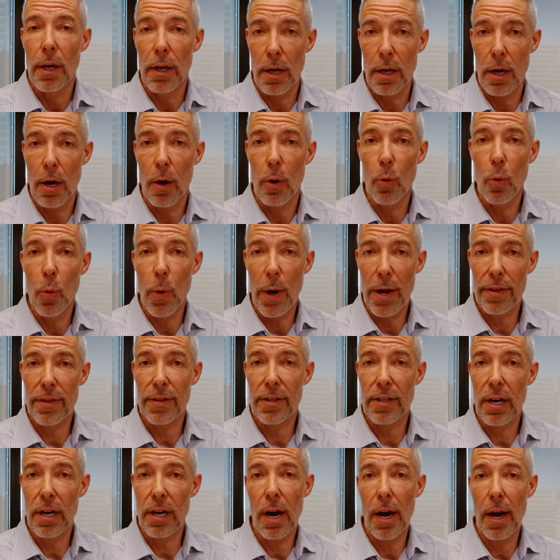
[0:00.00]

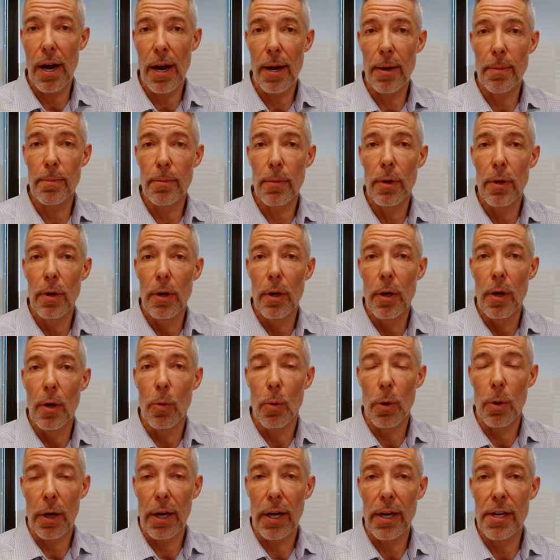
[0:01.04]
with time,
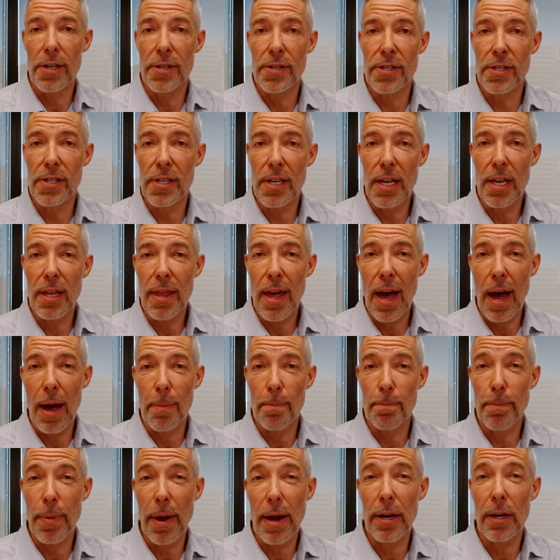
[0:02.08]
we're going to see
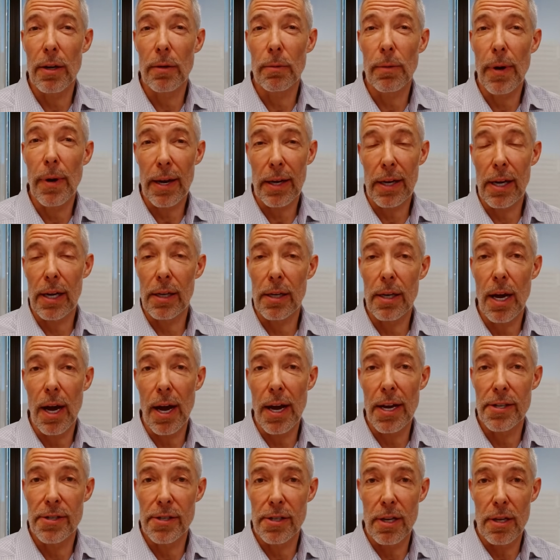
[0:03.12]
that better
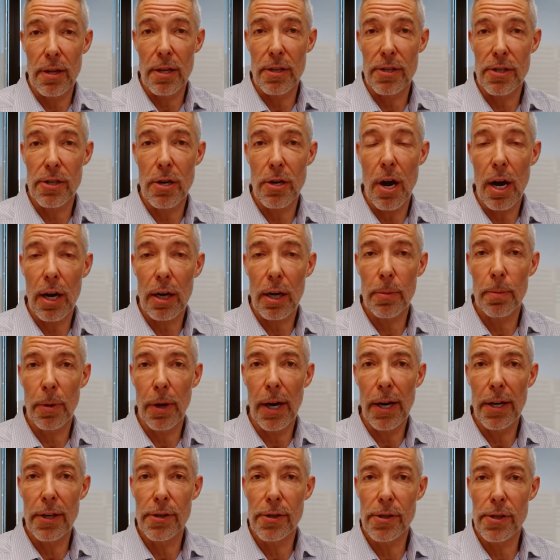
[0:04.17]
recognized in the stock
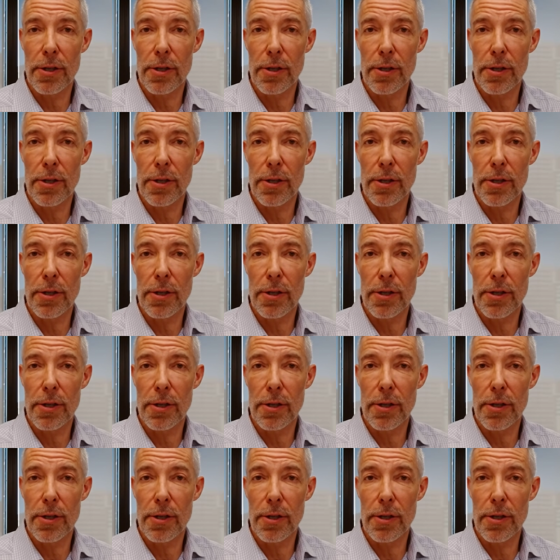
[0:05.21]
price.